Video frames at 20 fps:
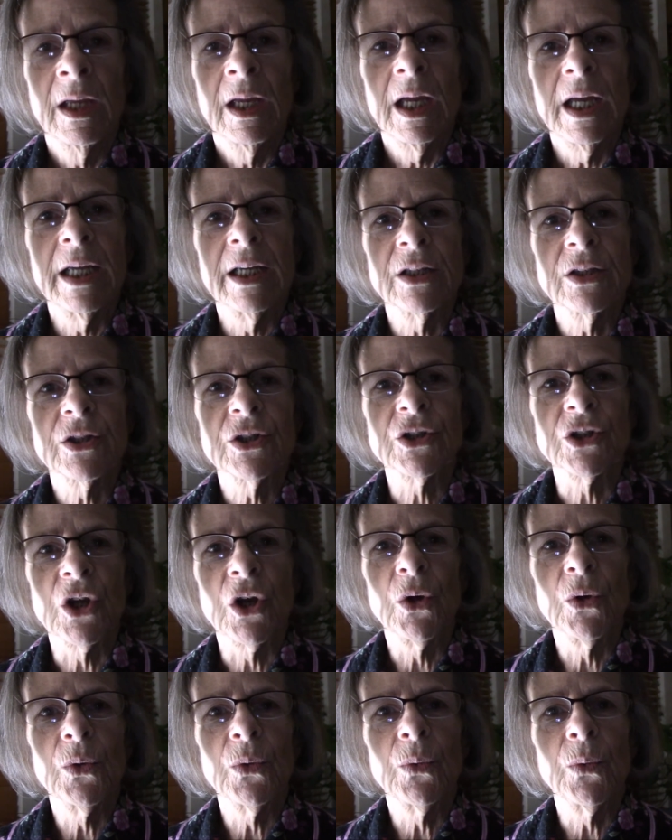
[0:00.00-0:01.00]
And
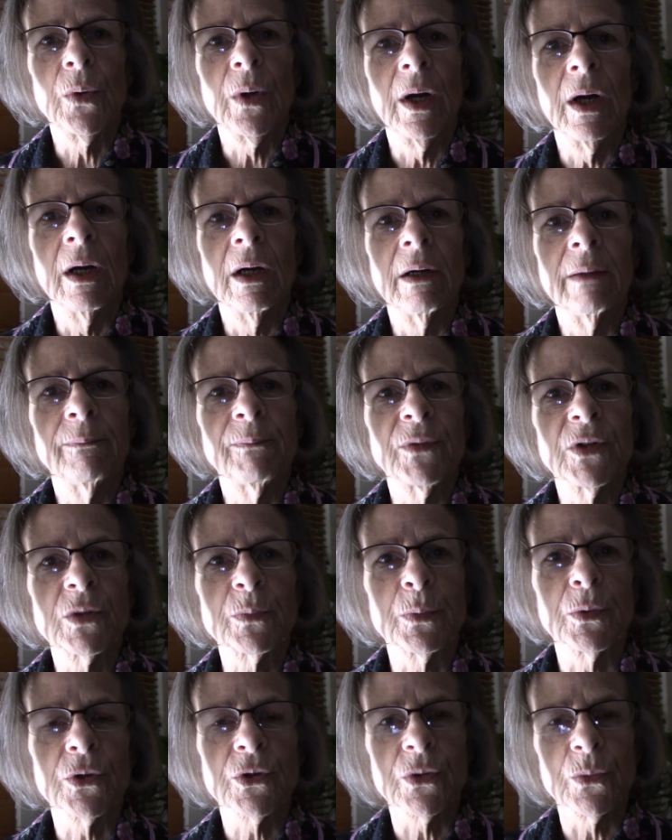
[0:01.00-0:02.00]
so this
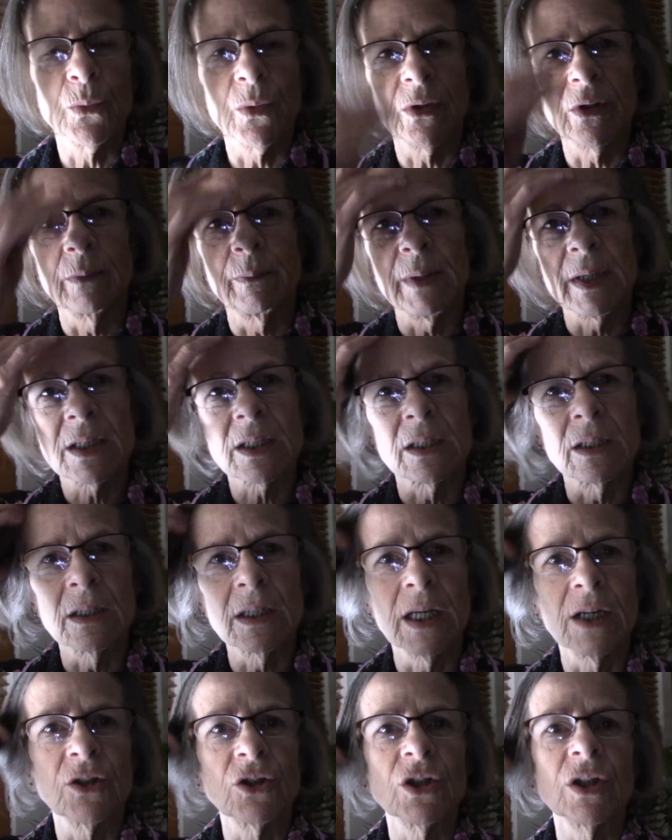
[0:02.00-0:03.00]
person with the best
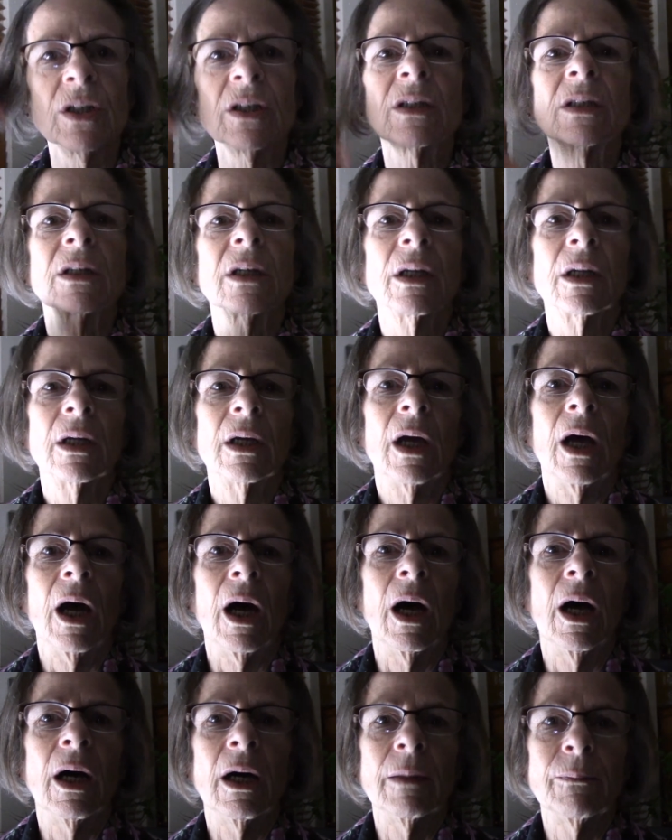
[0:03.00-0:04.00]
intentions
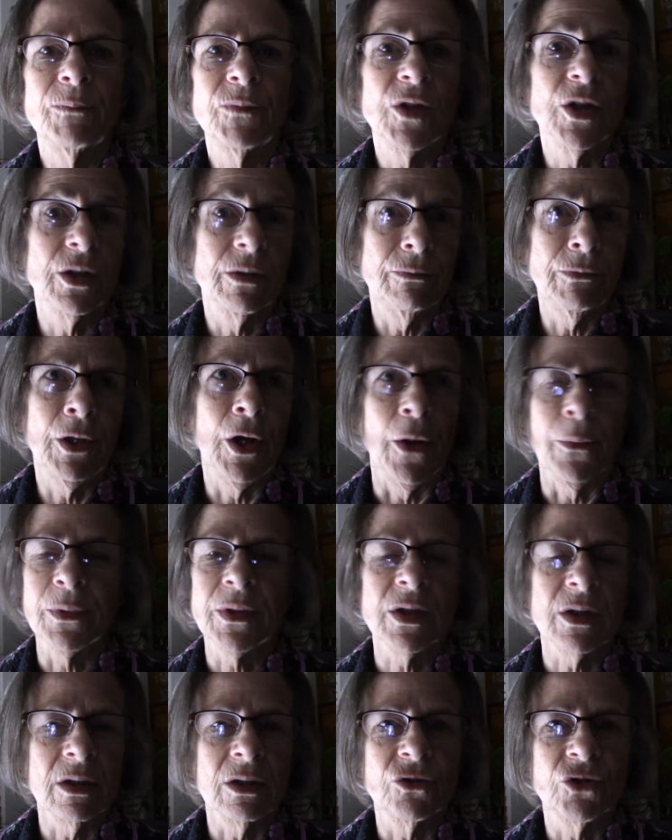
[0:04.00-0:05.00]

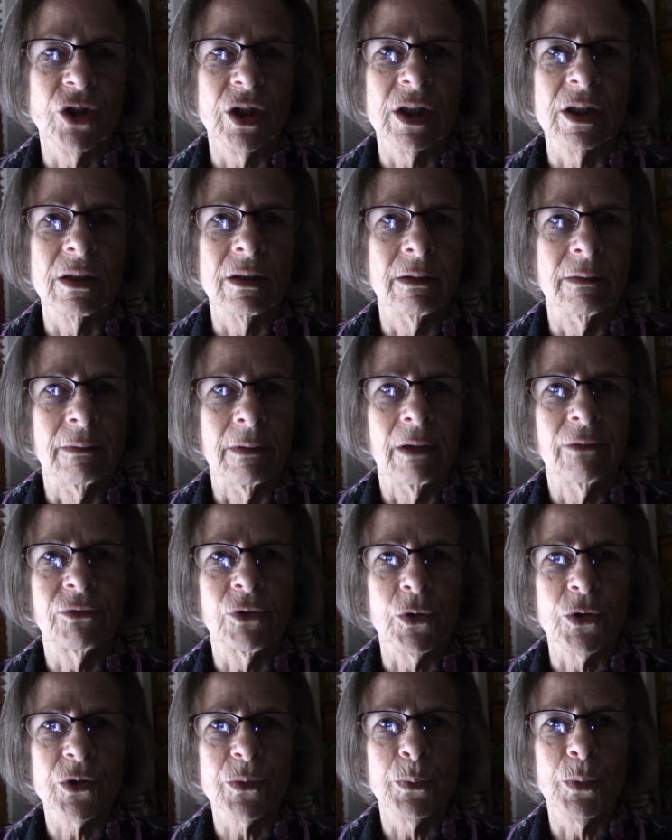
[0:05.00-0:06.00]
she didn't, of
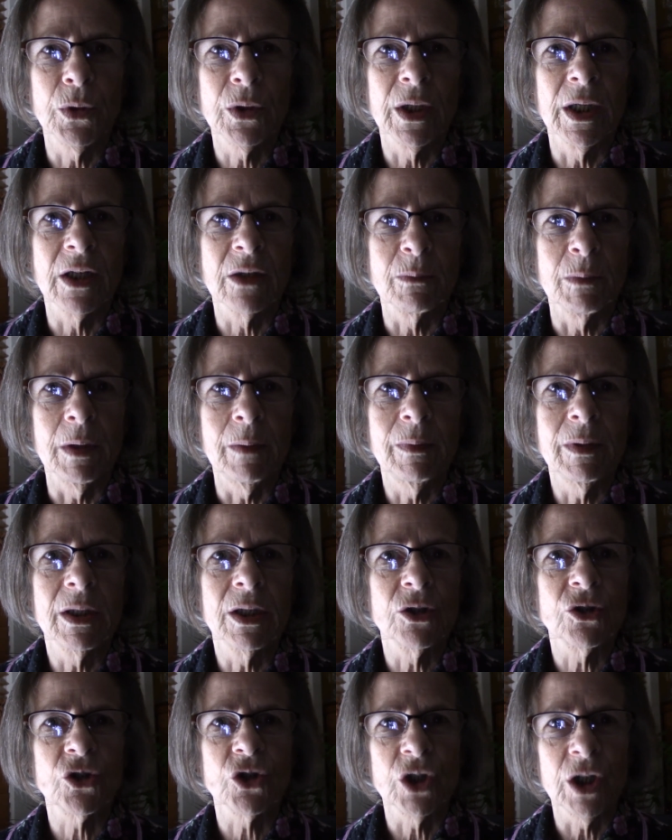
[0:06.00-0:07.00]
course, bookend me
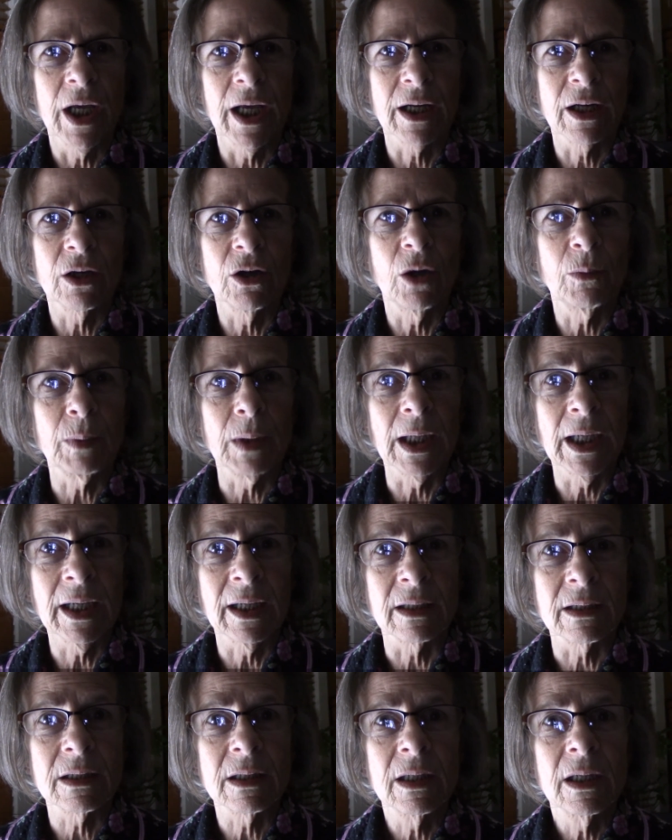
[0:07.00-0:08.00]
because she had it all
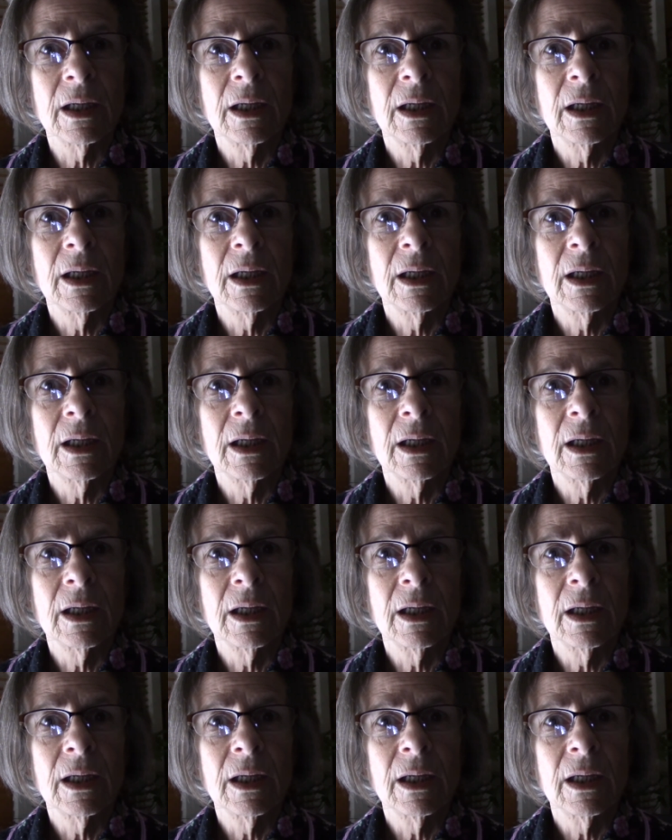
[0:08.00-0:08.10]
planned.